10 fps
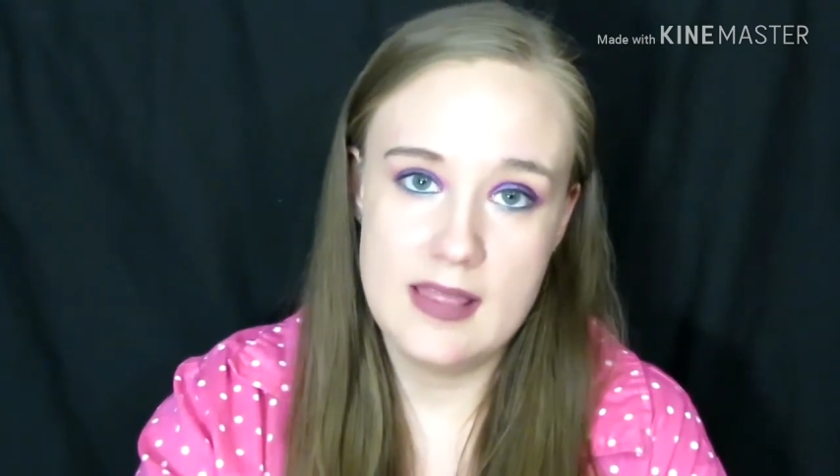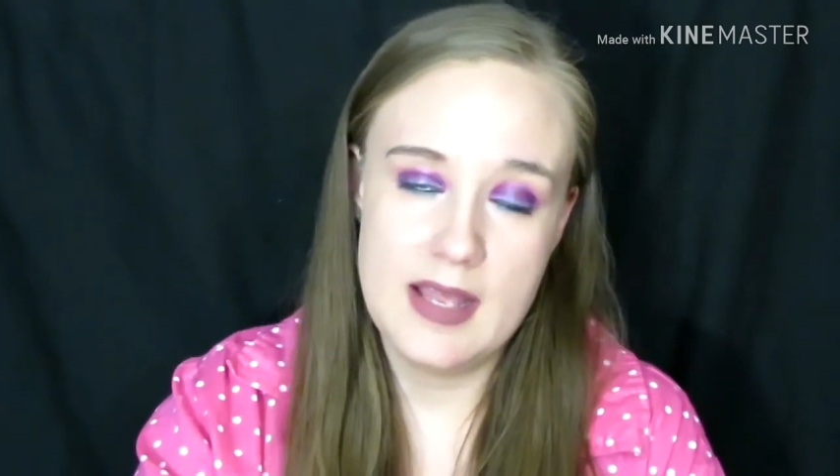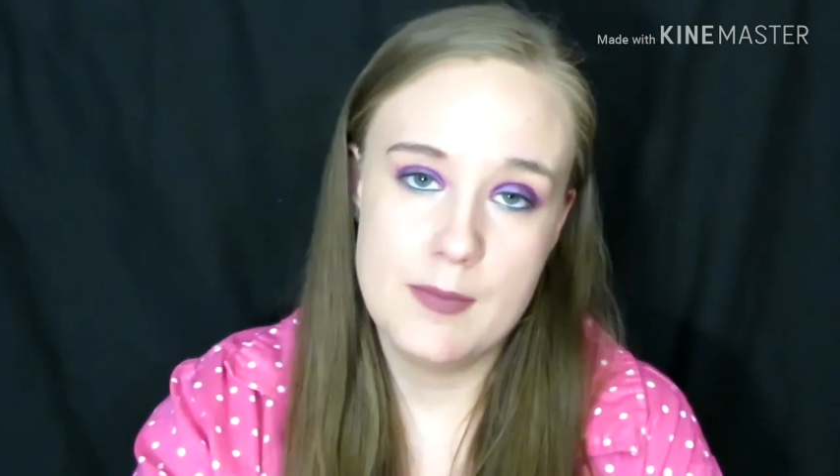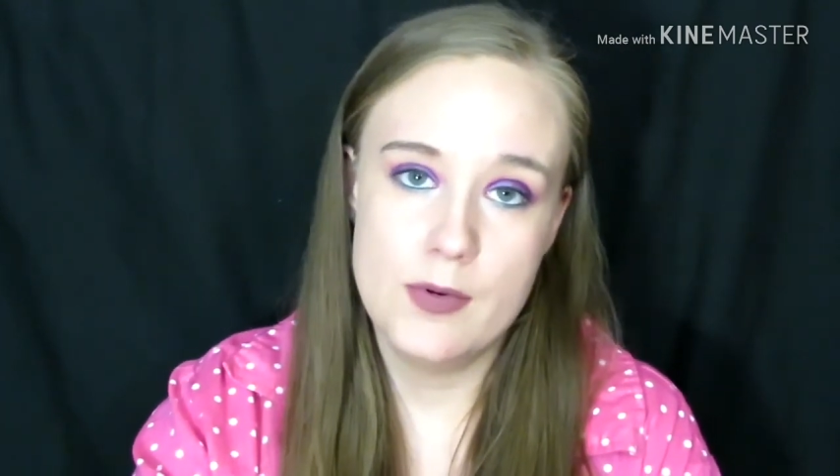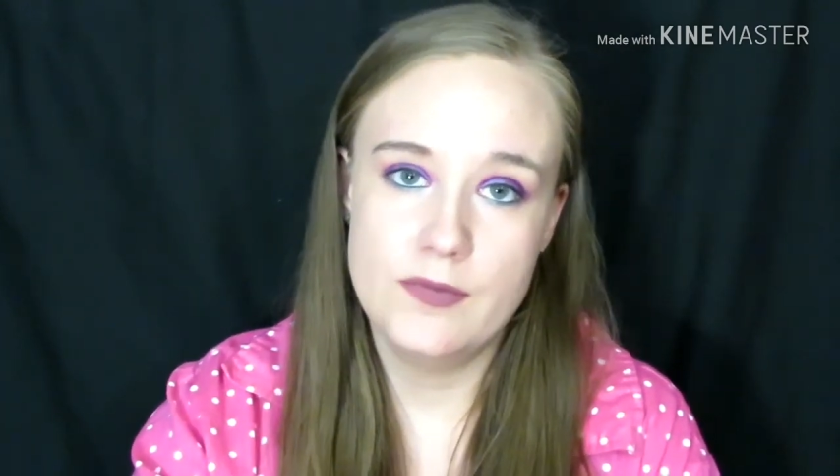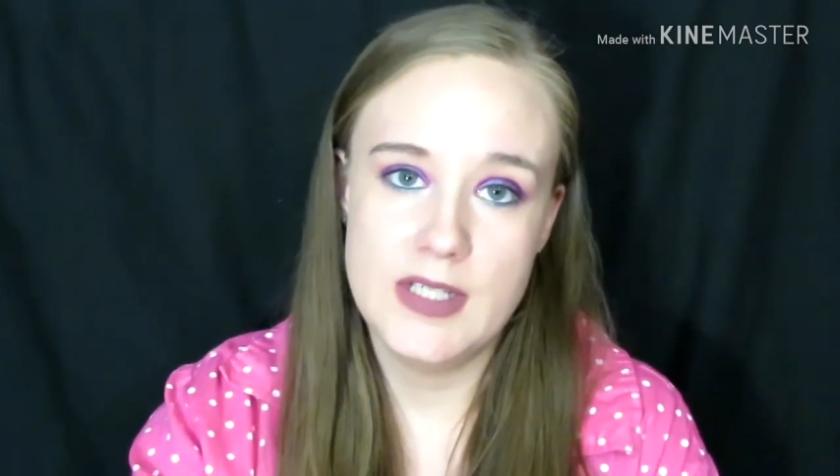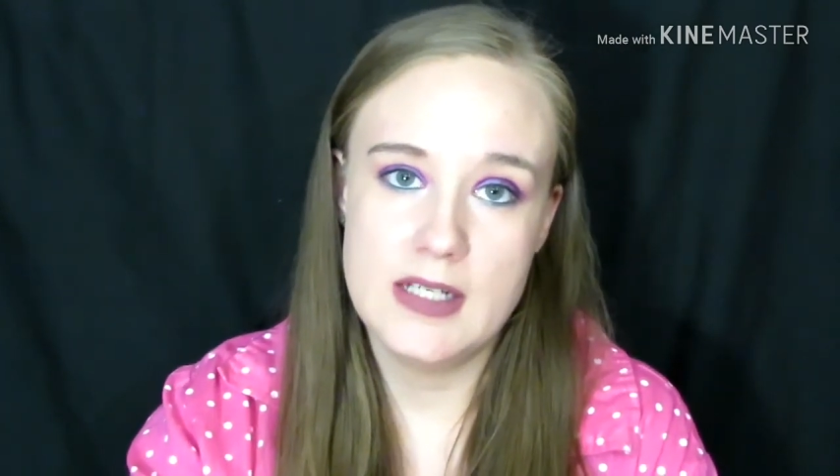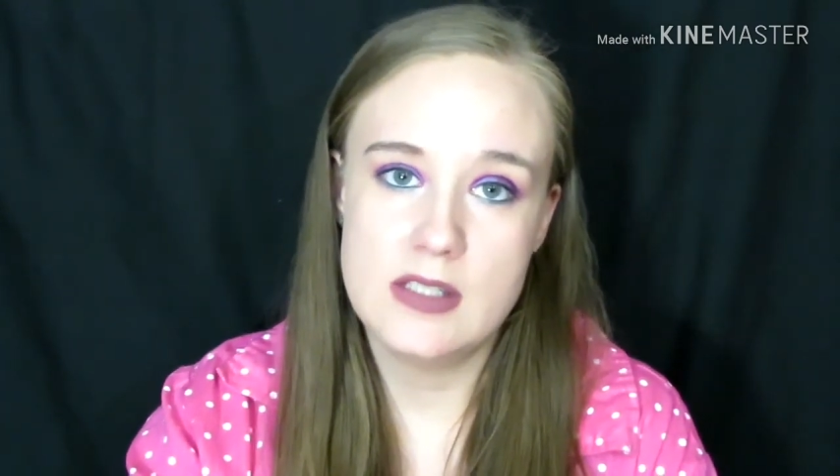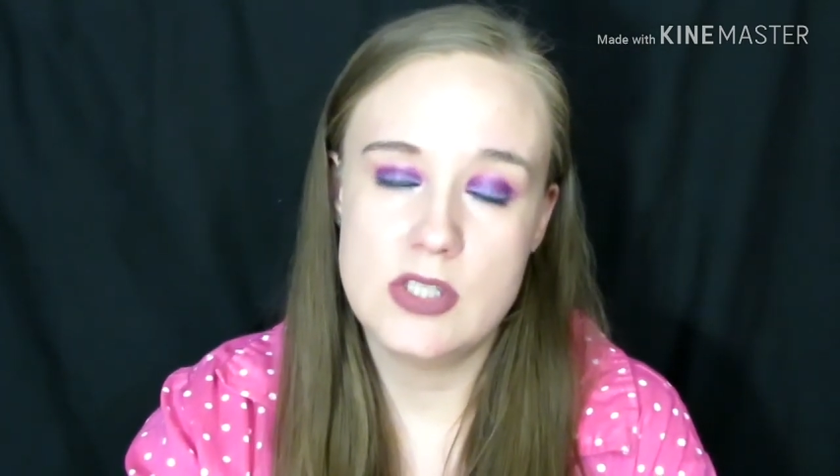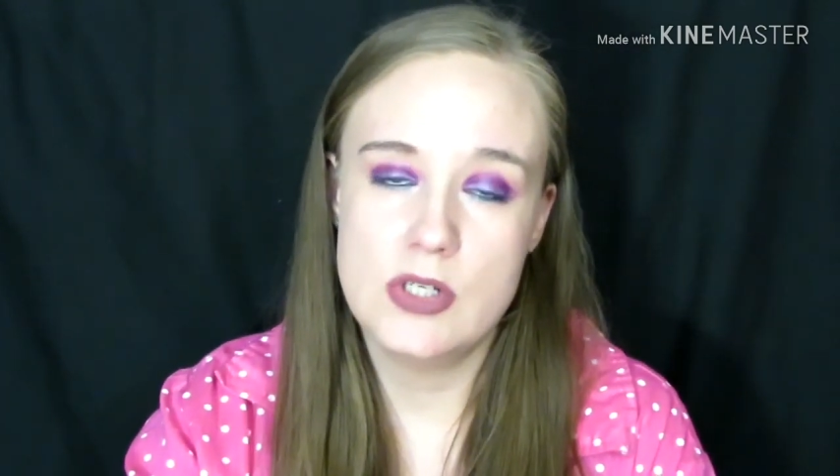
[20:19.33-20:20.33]
and they moved
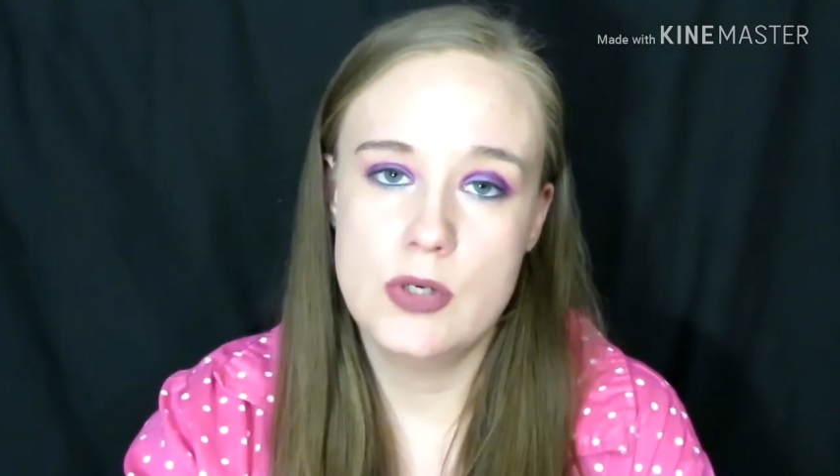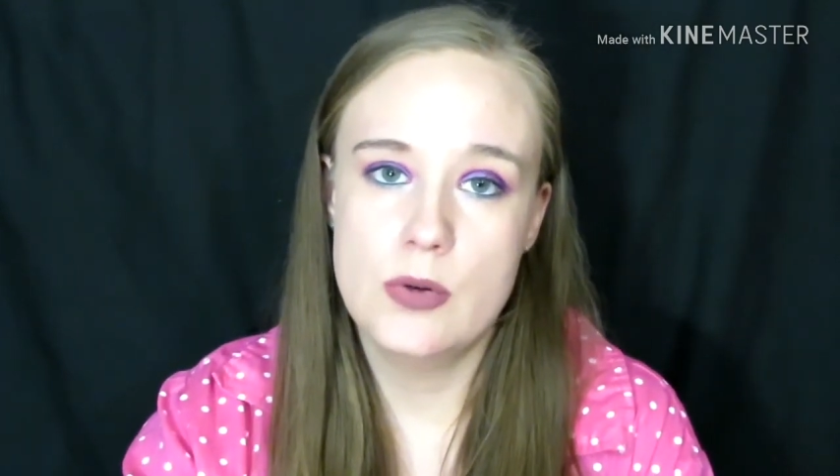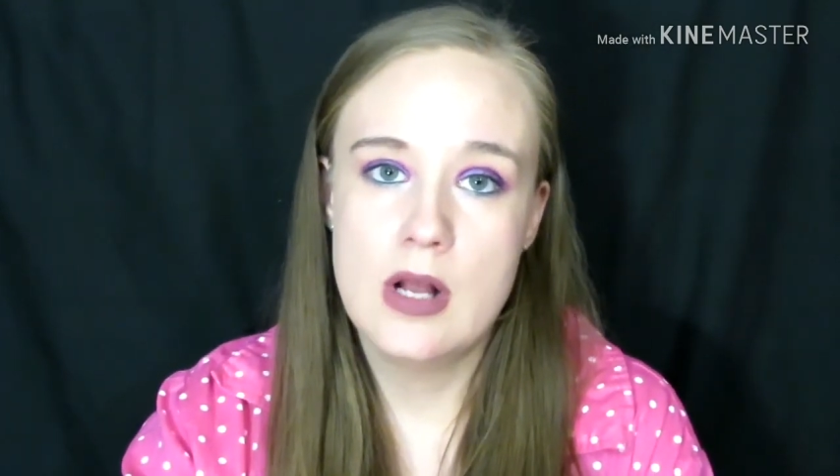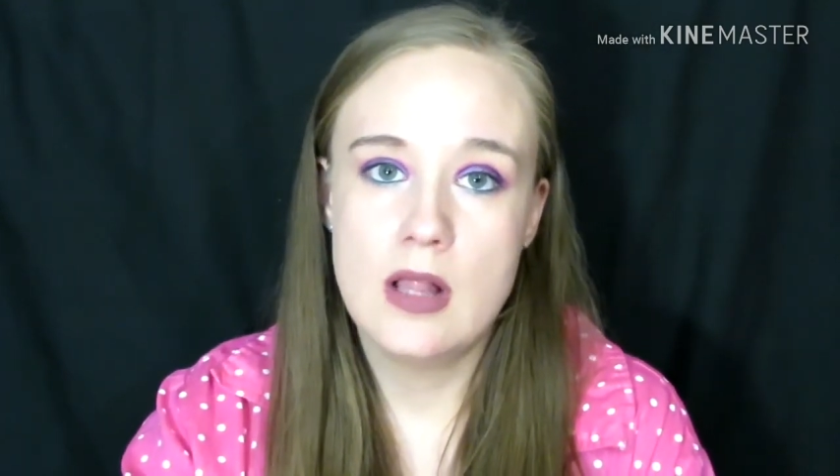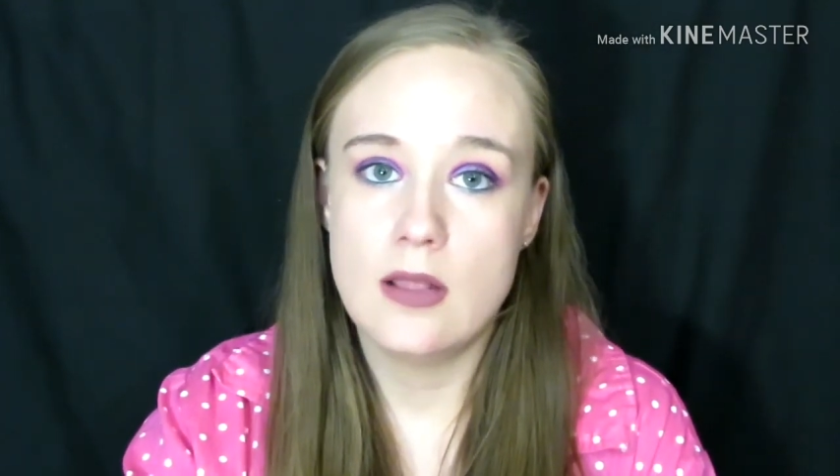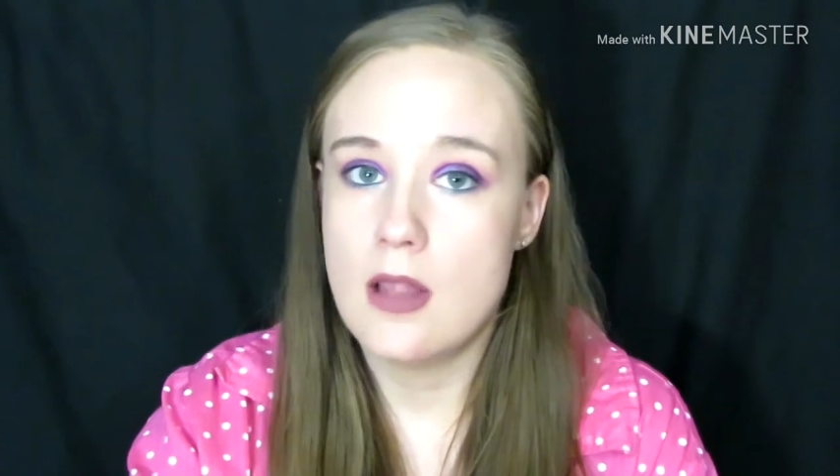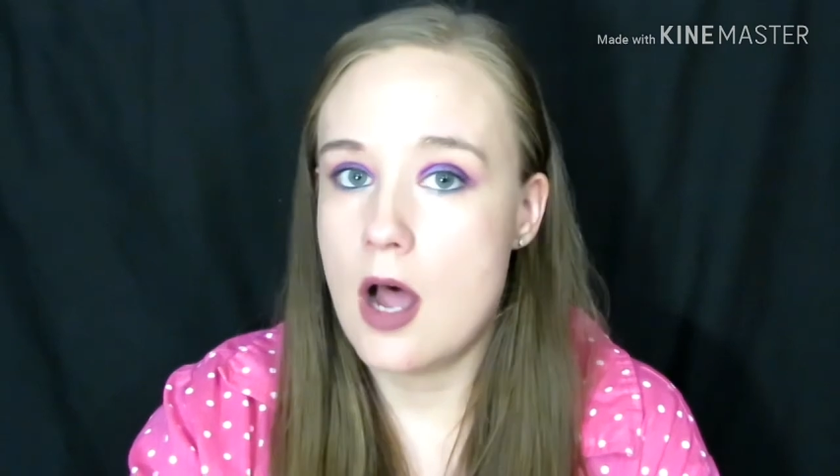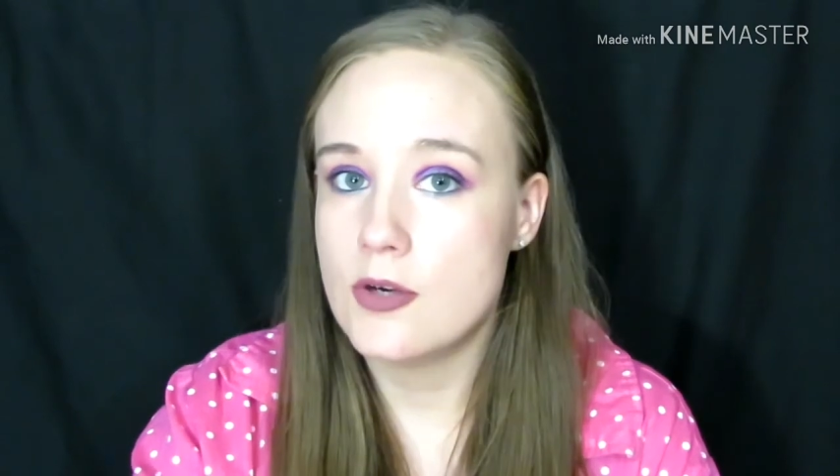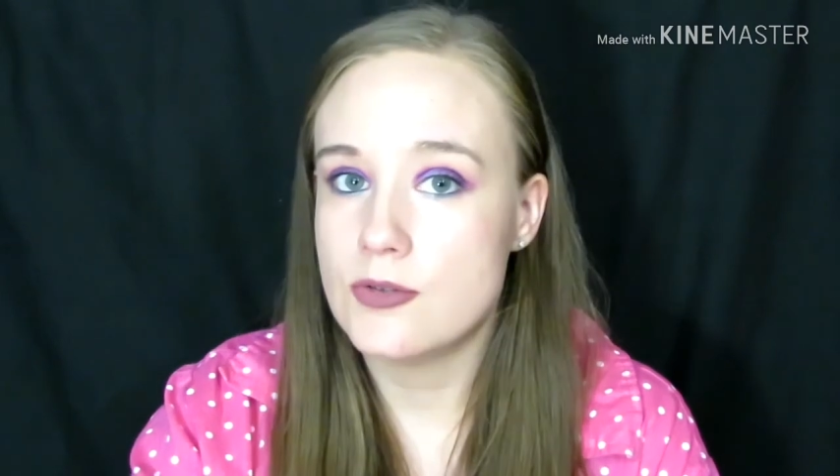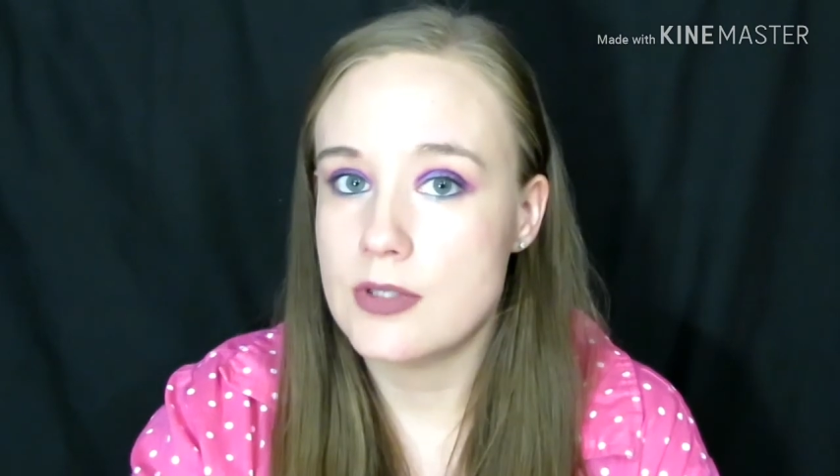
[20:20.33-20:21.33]
into
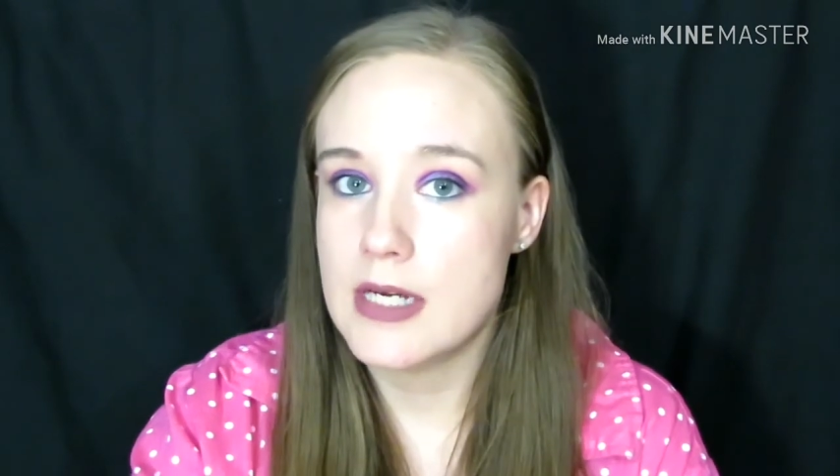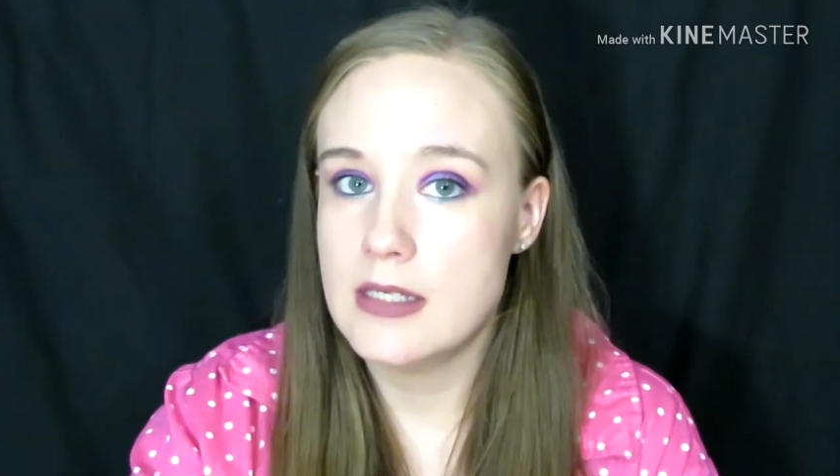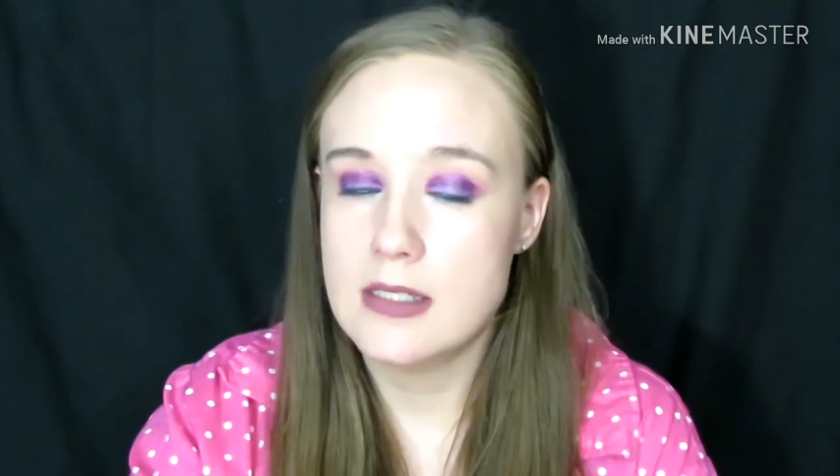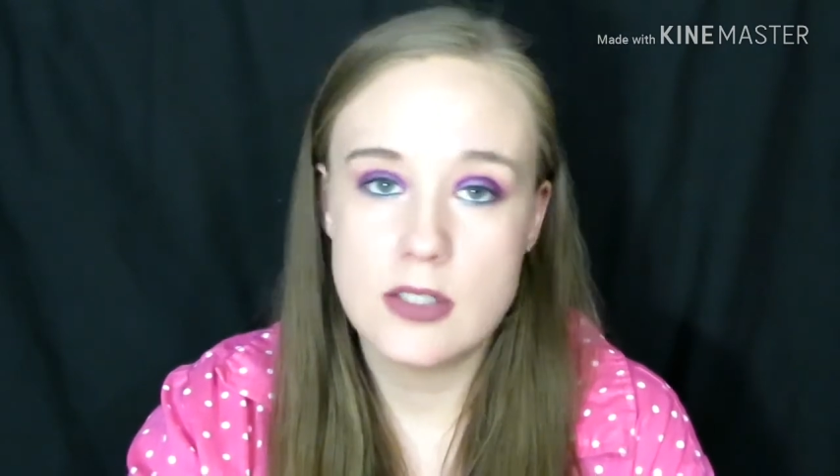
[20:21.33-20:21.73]
laundry,